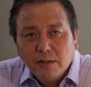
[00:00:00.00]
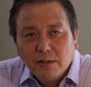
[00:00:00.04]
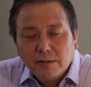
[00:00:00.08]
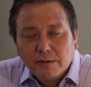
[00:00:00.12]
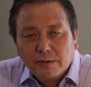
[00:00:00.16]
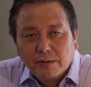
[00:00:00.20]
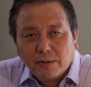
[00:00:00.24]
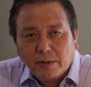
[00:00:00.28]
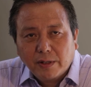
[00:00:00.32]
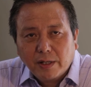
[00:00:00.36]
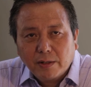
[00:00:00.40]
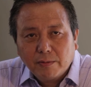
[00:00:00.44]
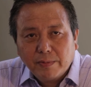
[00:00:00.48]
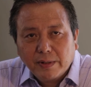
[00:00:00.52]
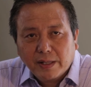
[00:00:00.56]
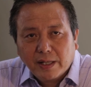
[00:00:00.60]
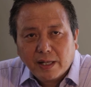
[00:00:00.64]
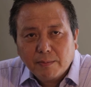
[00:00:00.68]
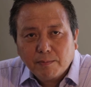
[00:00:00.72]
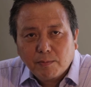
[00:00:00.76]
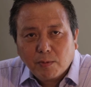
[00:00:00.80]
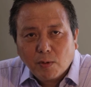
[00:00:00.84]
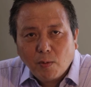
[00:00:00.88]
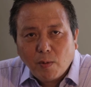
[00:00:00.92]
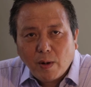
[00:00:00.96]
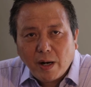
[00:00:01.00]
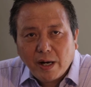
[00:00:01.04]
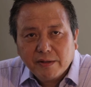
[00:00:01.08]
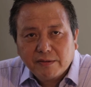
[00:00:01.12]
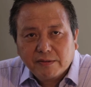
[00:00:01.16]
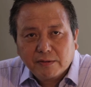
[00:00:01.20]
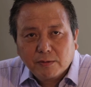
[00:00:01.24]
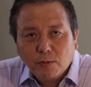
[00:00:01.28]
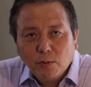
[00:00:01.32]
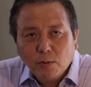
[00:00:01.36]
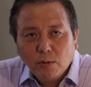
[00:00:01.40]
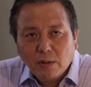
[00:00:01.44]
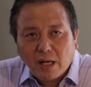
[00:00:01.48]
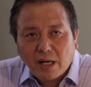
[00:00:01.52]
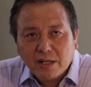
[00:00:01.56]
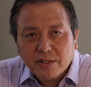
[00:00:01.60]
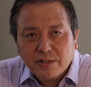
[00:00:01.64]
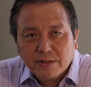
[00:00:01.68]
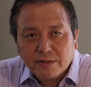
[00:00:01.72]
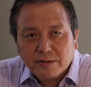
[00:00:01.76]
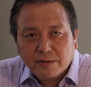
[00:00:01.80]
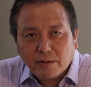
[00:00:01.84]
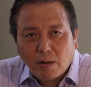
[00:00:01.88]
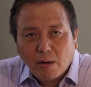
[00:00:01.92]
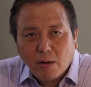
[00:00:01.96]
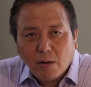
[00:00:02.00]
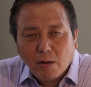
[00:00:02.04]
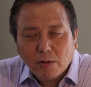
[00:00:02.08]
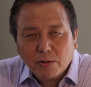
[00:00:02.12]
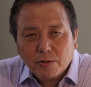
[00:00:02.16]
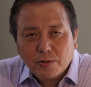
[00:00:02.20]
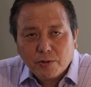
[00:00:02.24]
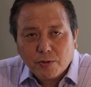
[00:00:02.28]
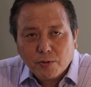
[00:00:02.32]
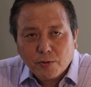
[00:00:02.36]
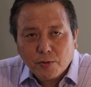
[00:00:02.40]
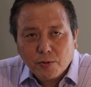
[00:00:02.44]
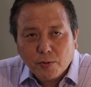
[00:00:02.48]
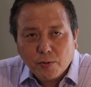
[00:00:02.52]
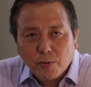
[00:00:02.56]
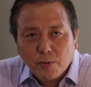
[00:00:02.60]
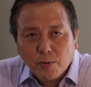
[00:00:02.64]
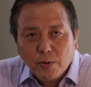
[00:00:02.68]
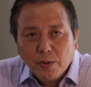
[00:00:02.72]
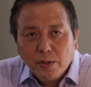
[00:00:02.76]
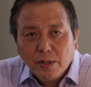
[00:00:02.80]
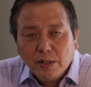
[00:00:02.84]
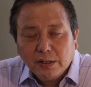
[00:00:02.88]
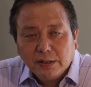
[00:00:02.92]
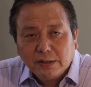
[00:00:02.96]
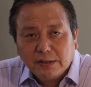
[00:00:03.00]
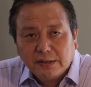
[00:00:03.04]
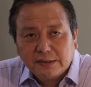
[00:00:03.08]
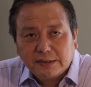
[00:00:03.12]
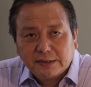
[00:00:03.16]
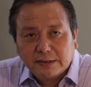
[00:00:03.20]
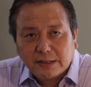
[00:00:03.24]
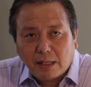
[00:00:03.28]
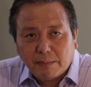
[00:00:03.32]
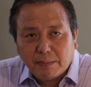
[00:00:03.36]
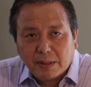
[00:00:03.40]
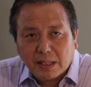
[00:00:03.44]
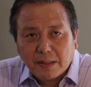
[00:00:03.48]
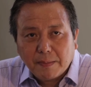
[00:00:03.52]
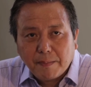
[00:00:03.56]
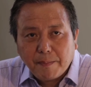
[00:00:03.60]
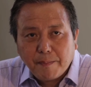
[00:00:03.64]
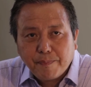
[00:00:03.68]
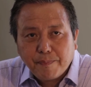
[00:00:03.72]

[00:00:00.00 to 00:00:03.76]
so that we can provide school lunches all through the summer.